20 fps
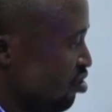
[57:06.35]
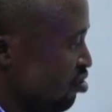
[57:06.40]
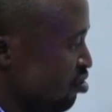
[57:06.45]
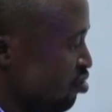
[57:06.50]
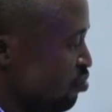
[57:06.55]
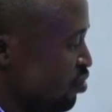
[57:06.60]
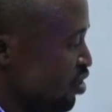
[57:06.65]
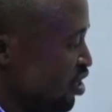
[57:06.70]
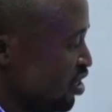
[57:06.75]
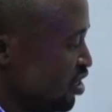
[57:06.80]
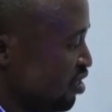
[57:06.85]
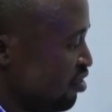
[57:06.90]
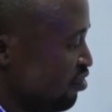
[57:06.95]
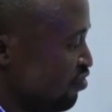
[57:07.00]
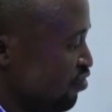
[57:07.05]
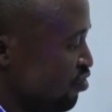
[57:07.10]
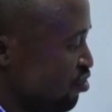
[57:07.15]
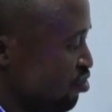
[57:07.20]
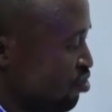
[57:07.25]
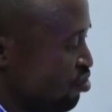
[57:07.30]
combination
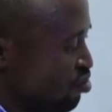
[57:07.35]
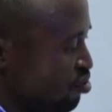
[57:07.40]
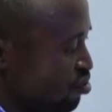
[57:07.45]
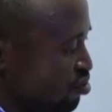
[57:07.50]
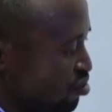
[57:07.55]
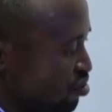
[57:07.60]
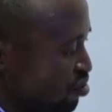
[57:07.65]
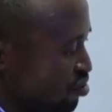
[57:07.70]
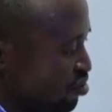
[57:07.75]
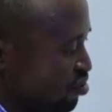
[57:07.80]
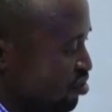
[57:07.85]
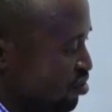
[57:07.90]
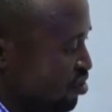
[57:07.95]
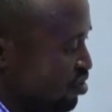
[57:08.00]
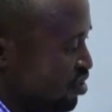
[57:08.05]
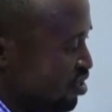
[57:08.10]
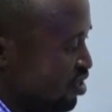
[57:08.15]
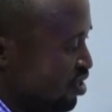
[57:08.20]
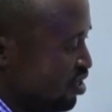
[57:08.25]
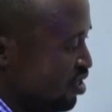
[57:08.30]
4
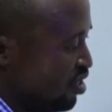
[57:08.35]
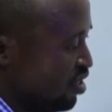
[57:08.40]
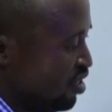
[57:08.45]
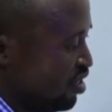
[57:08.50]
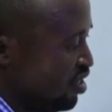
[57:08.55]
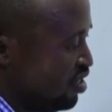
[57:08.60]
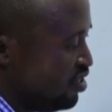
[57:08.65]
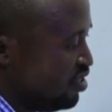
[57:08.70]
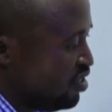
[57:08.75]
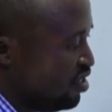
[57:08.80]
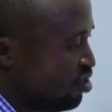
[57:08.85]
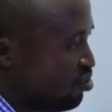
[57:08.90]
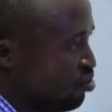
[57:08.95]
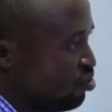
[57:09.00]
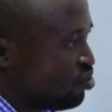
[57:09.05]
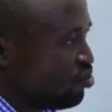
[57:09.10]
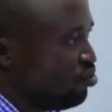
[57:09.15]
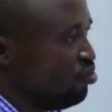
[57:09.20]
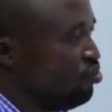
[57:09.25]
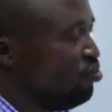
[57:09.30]
is
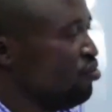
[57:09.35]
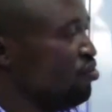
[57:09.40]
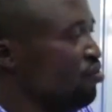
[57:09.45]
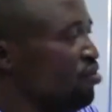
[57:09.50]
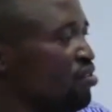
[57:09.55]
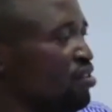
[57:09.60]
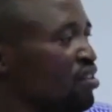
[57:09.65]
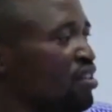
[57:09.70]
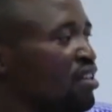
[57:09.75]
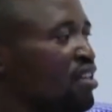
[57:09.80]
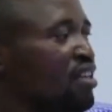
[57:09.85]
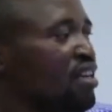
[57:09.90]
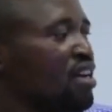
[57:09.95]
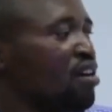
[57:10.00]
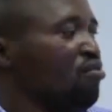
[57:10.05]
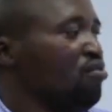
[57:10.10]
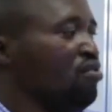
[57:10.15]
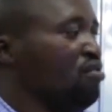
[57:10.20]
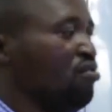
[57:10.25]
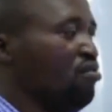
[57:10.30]
equal to,
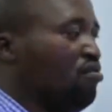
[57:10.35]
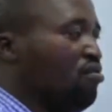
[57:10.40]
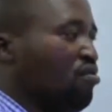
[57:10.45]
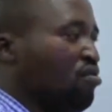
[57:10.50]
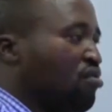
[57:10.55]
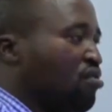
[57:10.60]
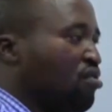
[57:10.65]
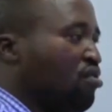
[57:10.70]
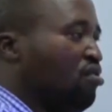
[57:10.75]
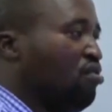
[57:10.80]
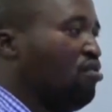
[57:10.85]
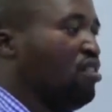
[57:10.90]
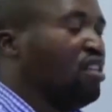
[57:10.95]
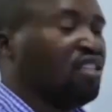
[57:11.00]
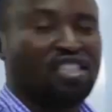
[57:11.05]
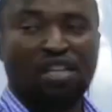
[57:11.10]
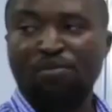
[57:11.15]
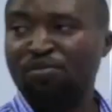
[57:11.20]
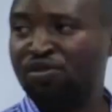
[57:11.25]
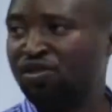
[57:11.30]
now
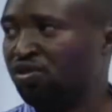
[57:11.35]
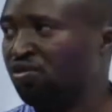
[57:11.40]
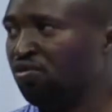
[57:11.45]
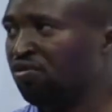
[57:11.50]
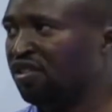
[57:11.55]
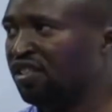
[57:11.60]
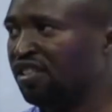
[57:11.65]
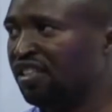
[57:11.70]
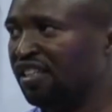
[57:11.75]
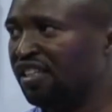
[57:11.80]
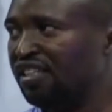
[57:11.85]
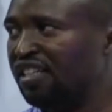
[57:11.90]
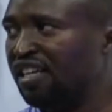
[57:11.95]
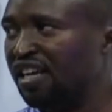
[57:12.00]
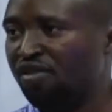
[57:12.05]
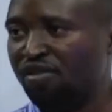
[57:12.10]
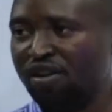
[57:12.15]
just substitute in